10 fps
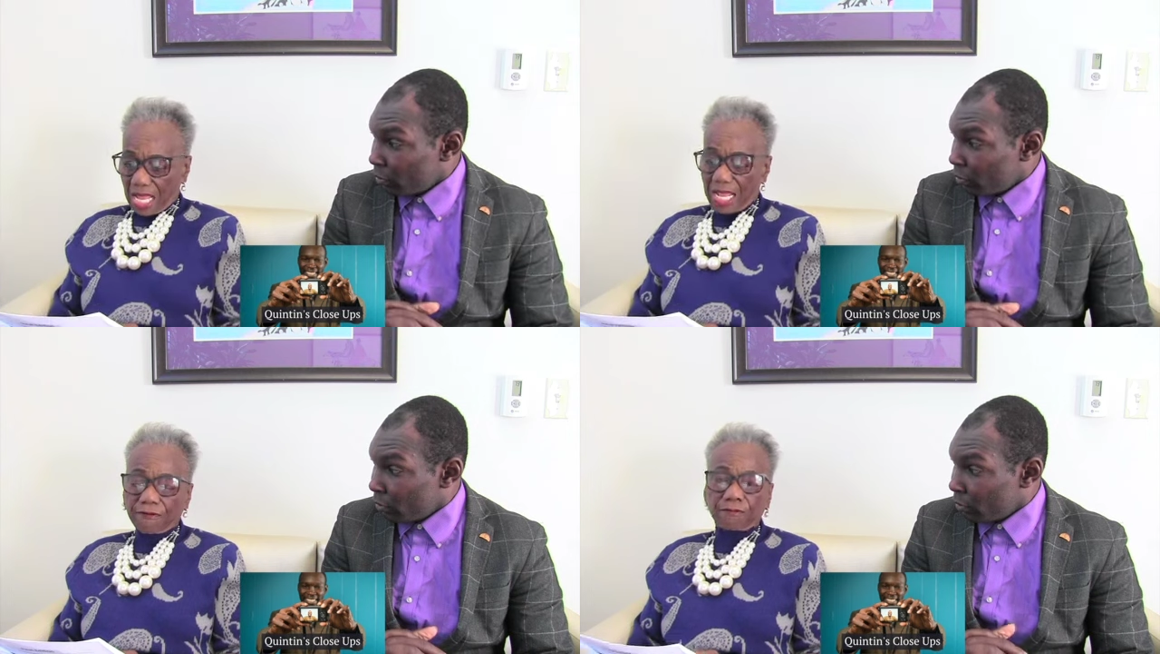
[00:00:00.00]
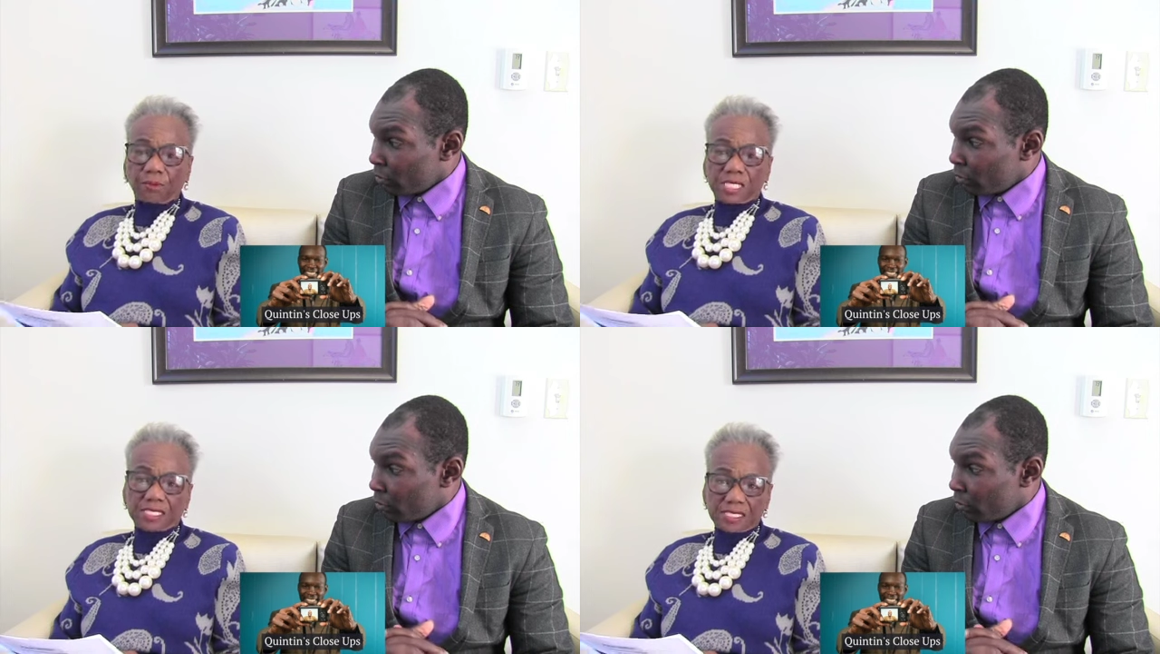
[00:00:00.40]
Speaker 1: if
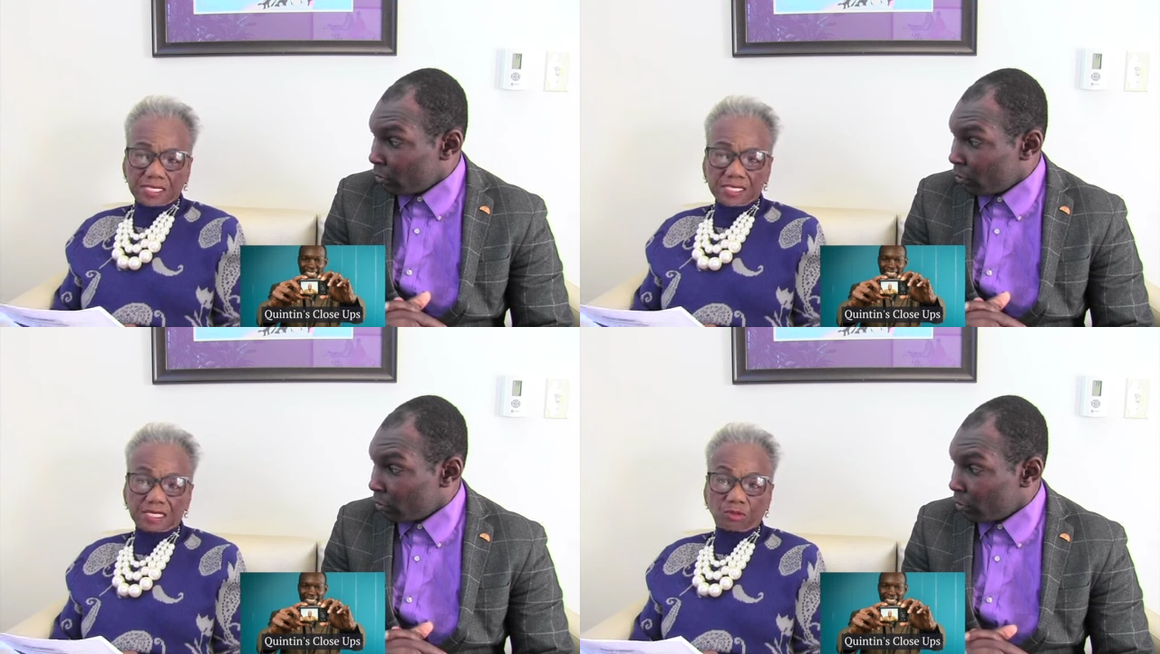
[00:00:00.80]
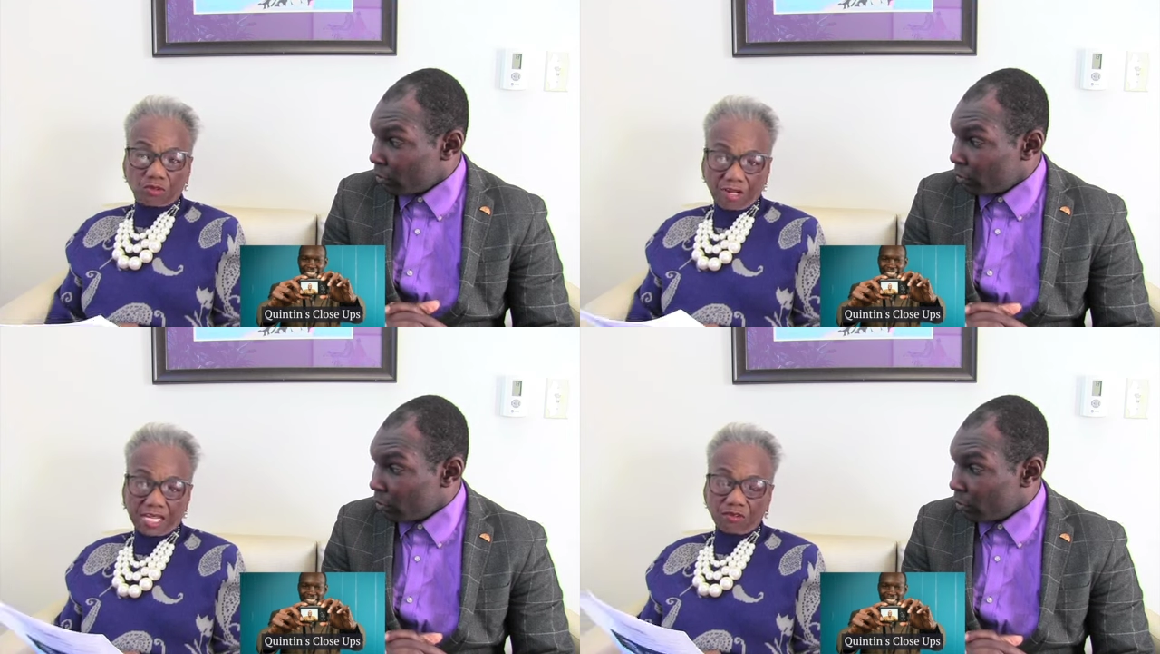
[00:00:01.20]
we did some
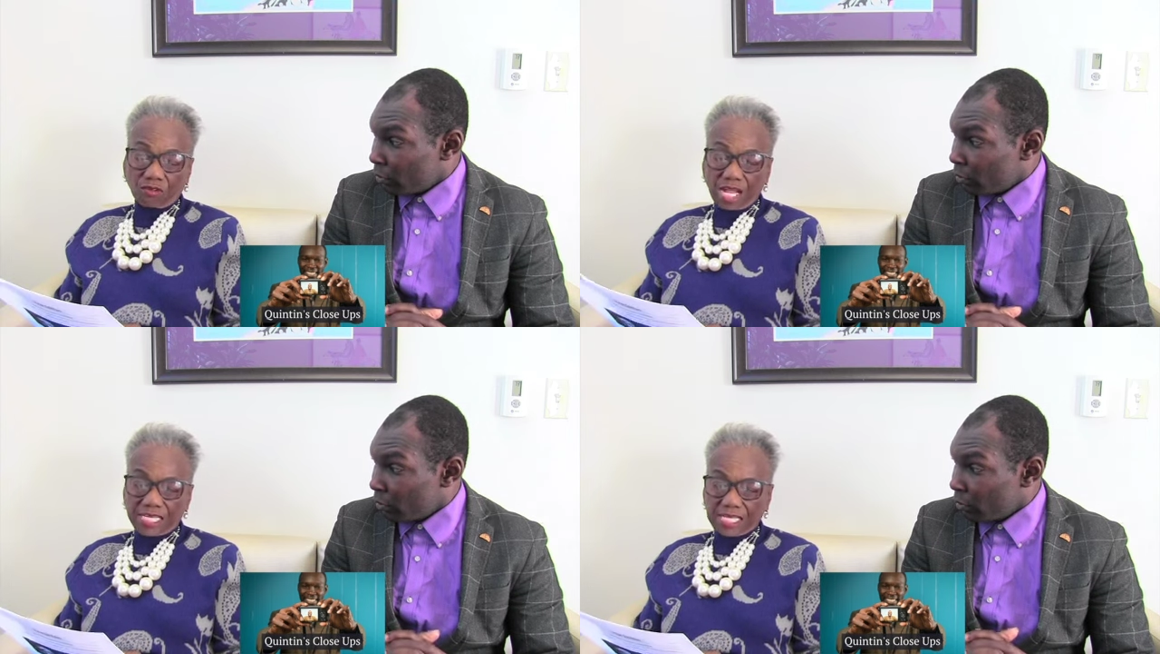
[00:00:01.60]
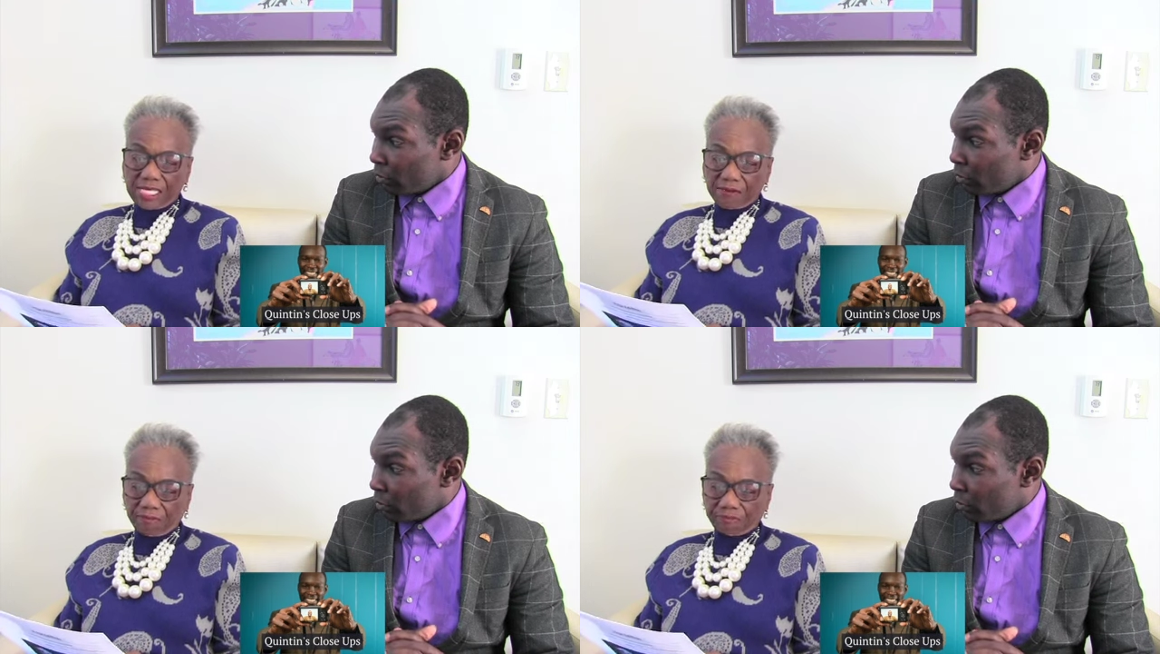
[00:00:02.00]
grant
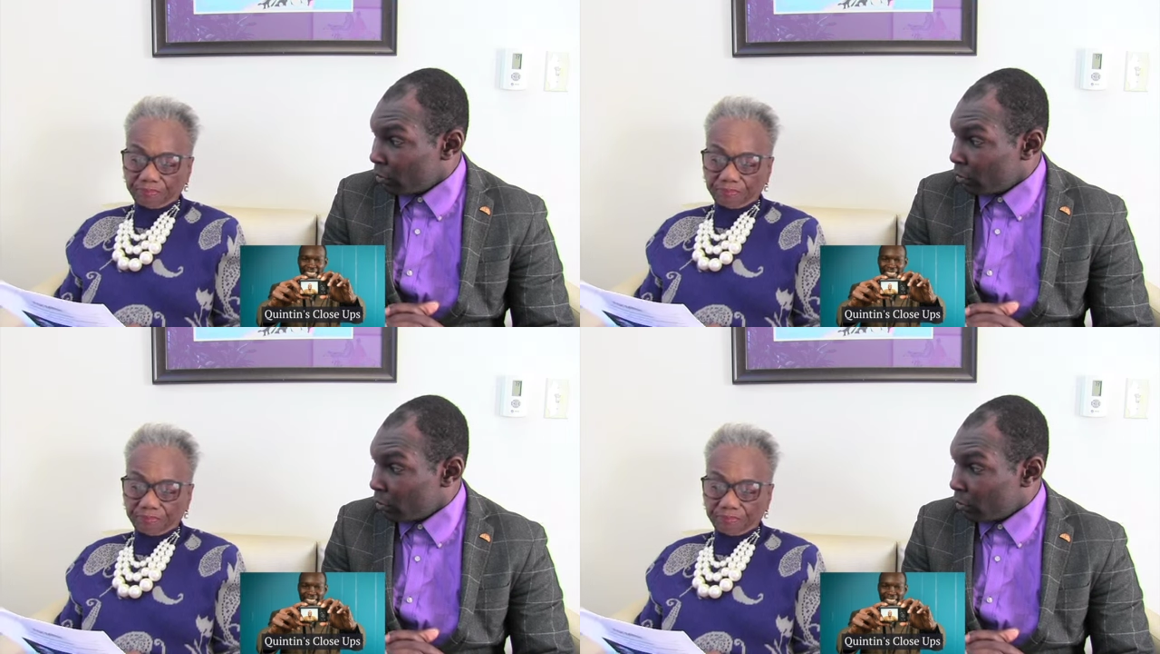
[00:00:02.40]
writing,